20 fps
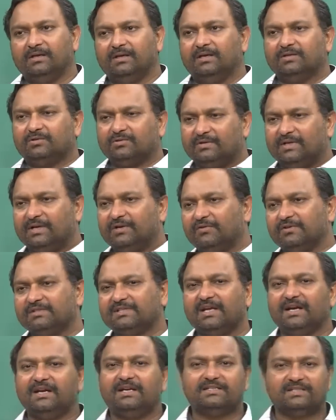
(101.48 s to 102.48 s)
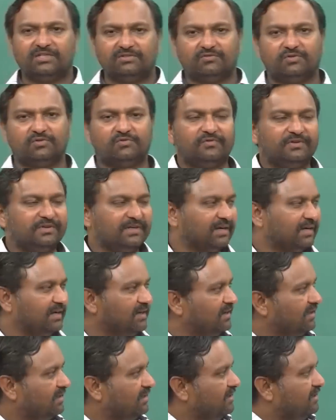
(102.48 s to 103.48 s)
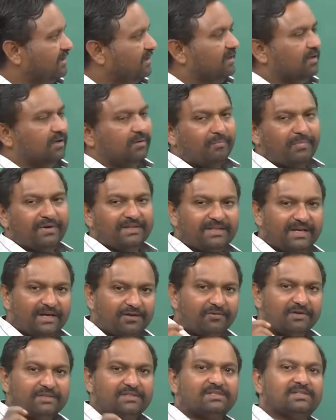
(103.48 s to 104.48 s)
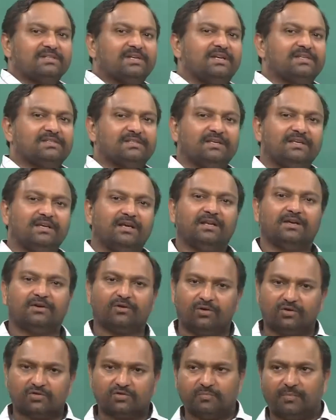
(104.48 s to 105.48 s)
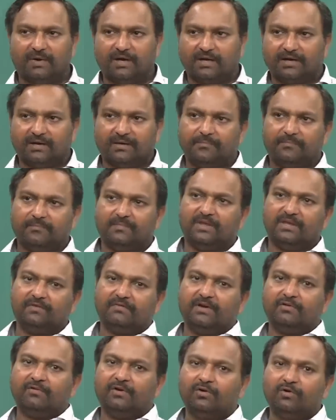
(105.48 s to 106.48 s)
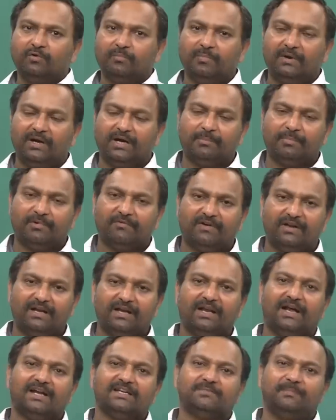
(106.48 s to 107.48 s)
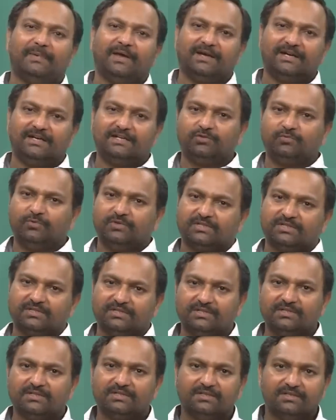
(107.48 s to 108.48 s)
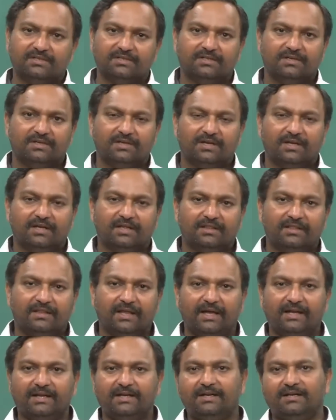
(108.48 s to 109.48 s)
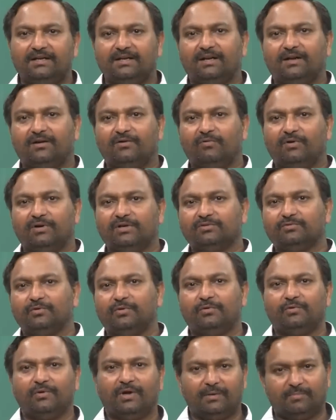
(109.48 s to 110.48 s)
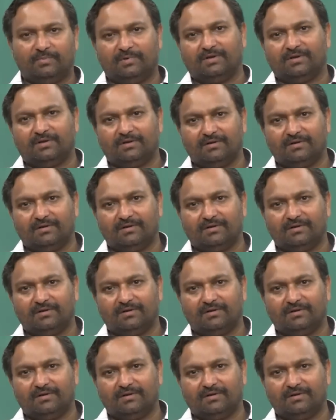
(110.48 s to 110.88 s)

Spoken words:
So, that was the analysis which we did, but that was still a single crossbar. If I want to build up a very large packet switch, then what is going to happen?